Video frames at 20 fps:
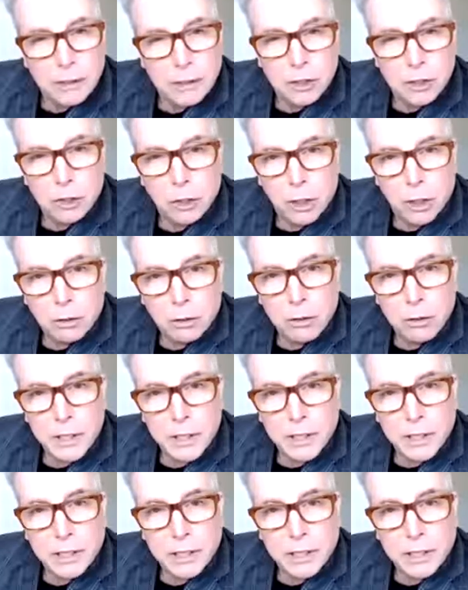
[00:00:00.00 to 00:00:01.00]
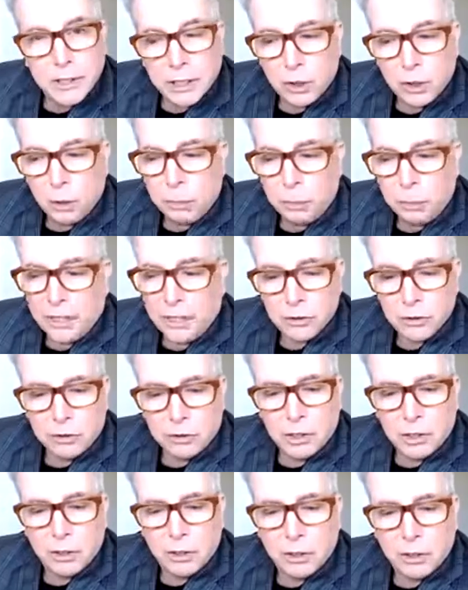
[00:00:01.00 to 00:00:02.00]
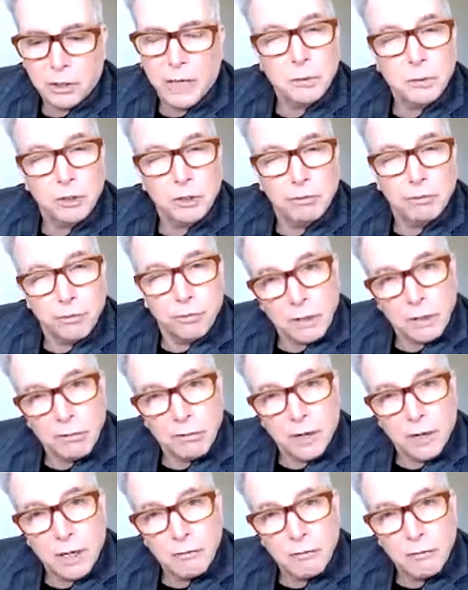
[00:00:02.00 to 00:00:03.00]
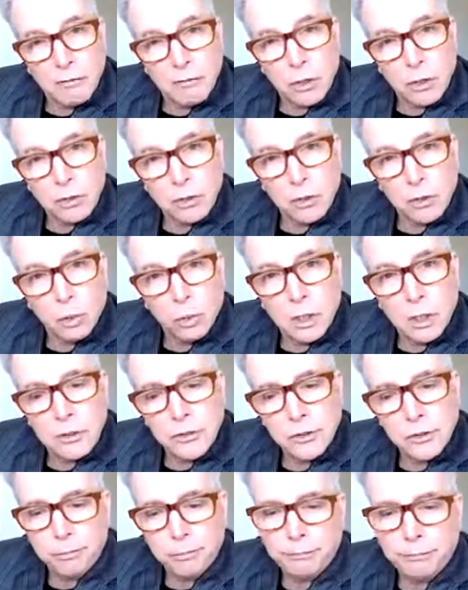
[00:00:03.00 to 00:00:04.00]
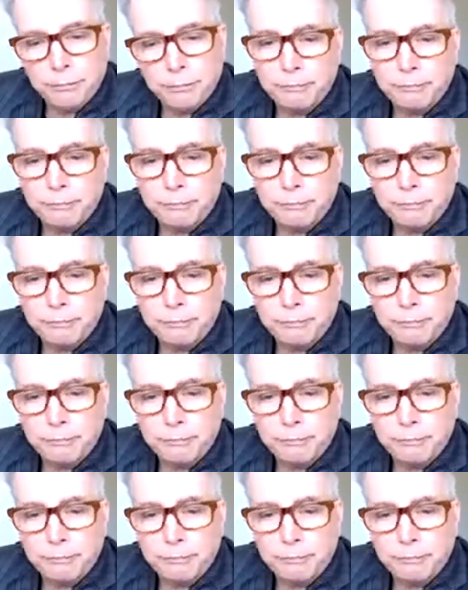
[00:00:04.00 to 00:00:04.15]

Did you know that a single pencil can write up to 45,000 words?